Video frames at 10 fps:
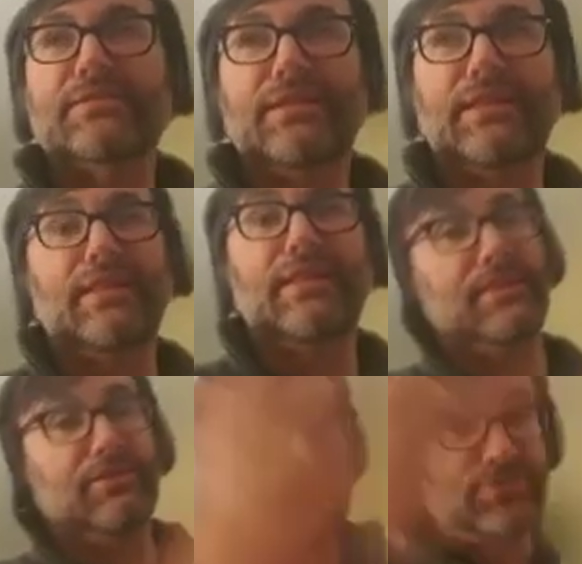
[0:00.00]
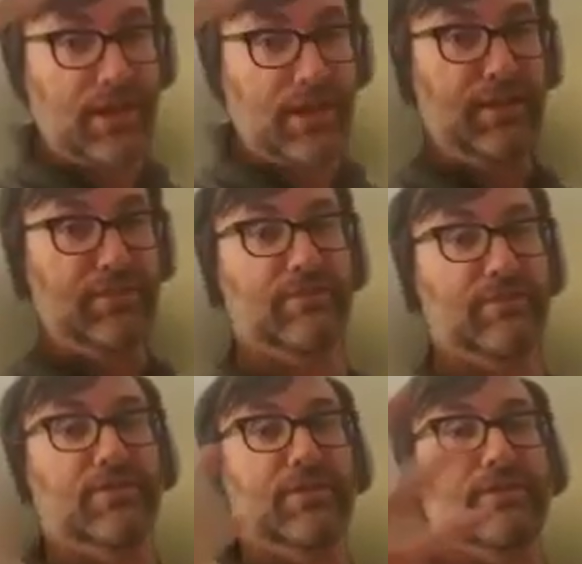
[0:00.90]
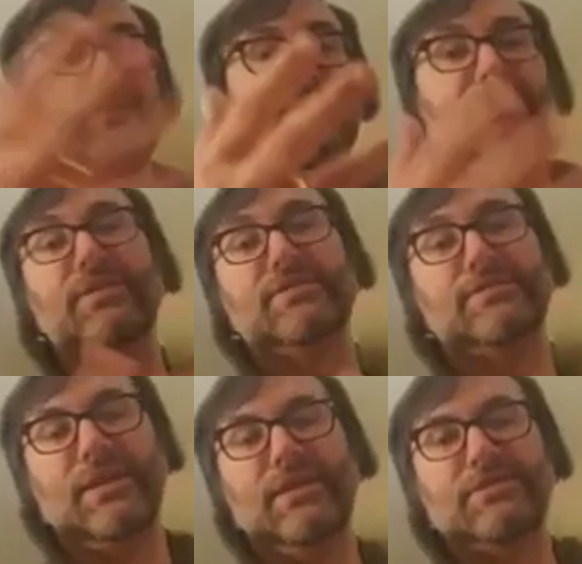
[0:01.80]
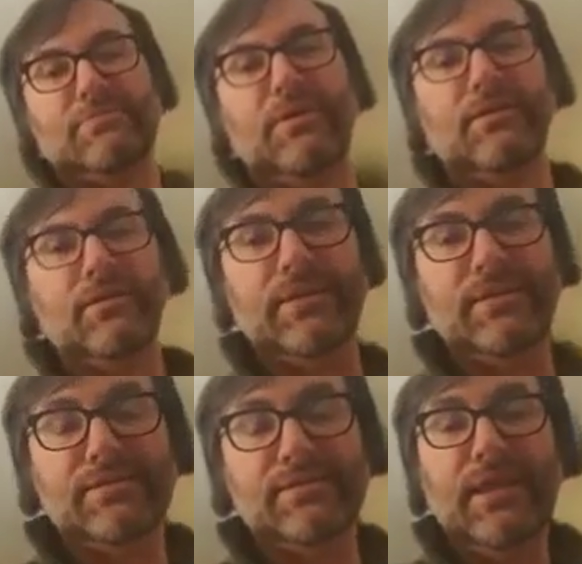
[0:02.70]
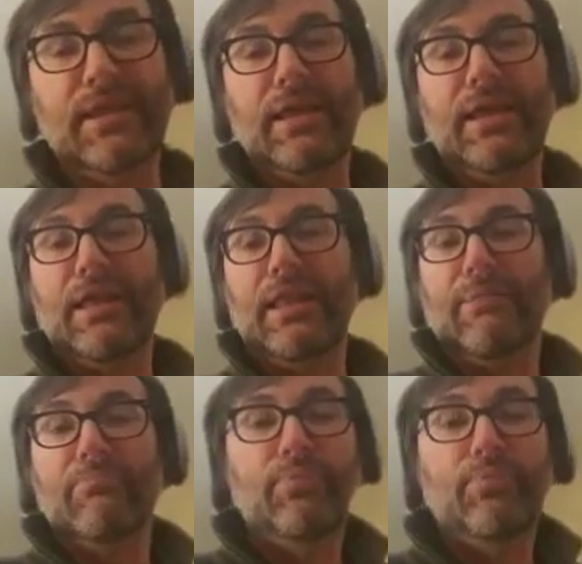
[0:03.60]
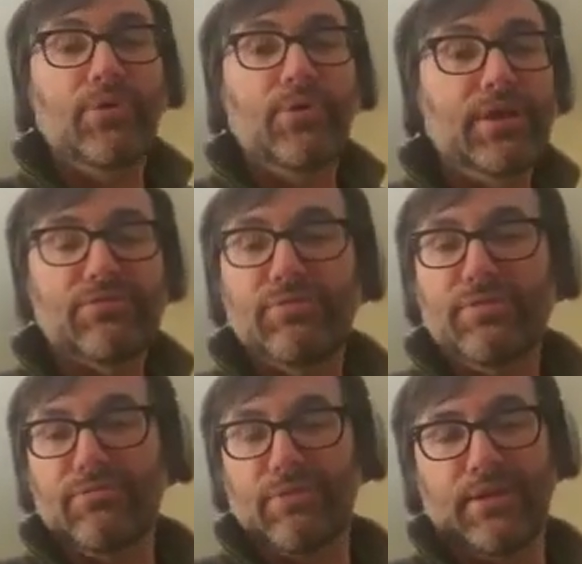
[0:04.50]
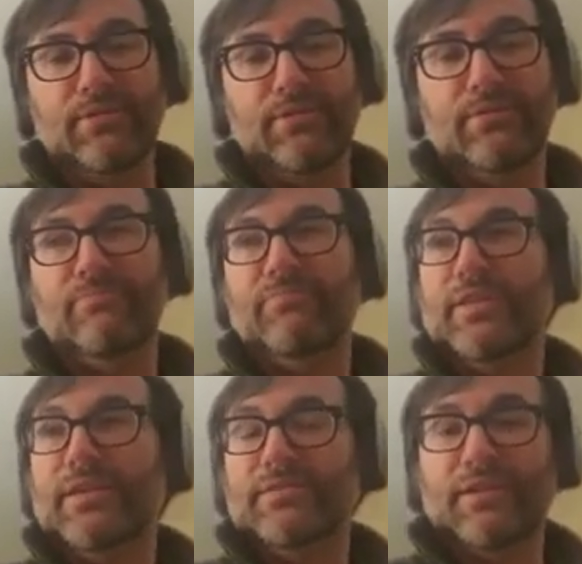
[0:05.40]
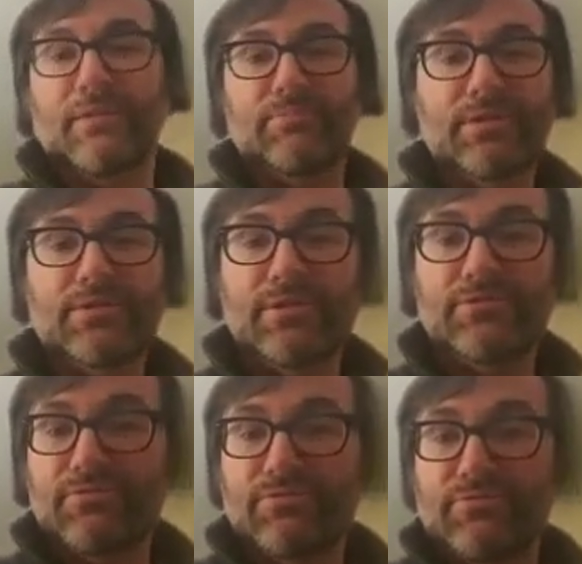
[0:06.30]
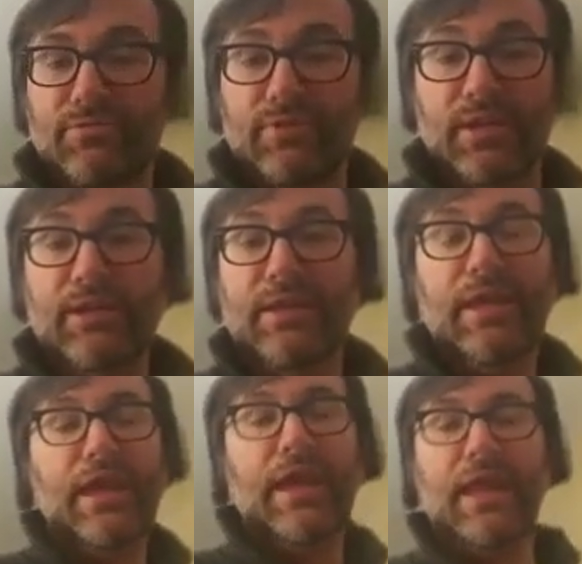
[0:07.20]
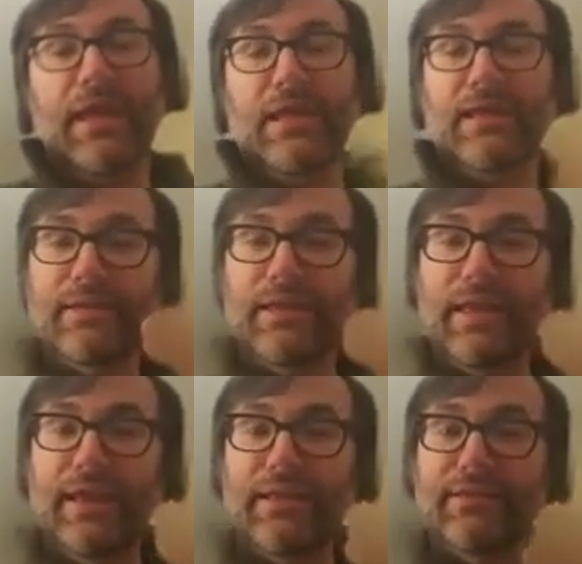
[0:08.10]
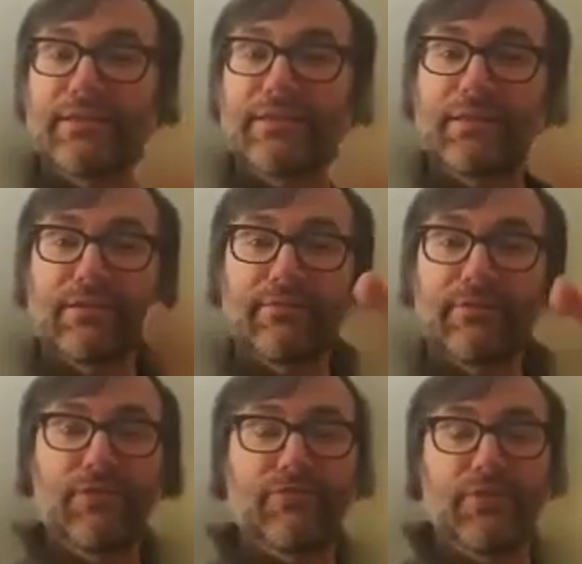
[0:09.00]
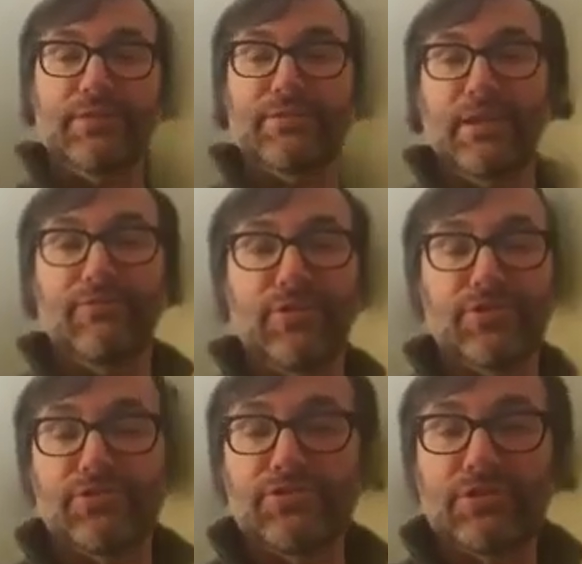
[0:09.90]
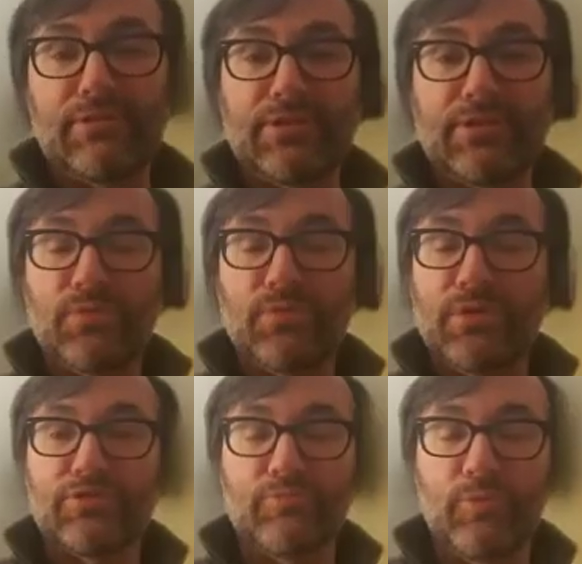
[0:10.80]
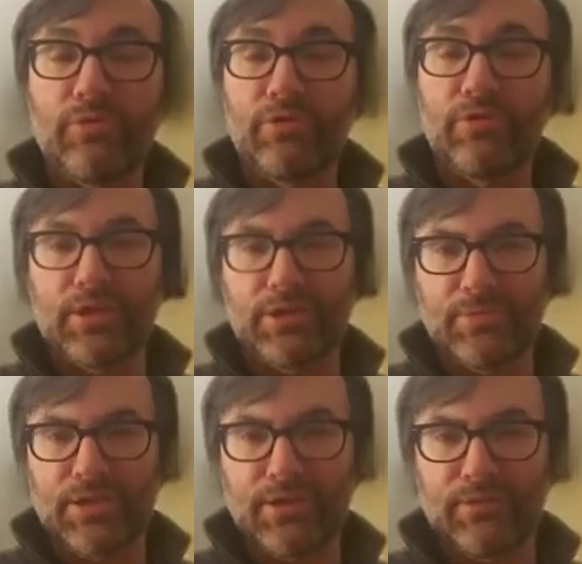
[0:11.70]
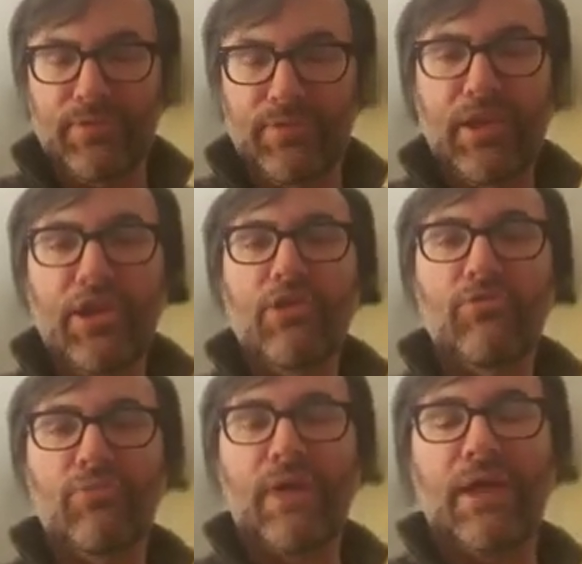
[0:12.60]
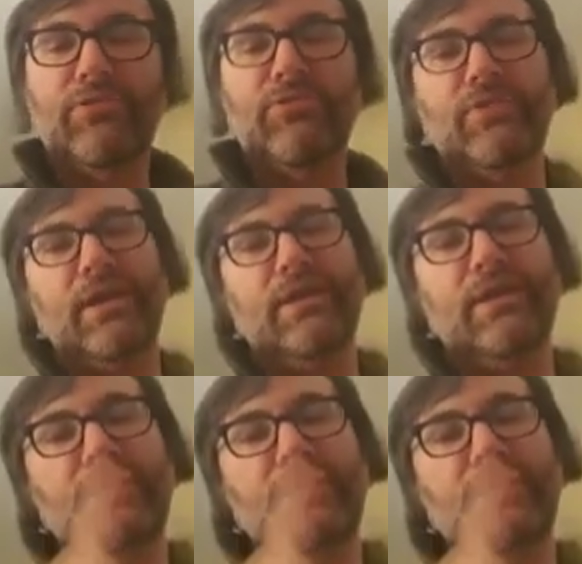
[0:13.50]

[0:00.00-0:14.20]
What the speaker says: there's the science model is put it through the grinder, subject to scrutiny, and if it turns out not to work, there's more learning to be done, rather than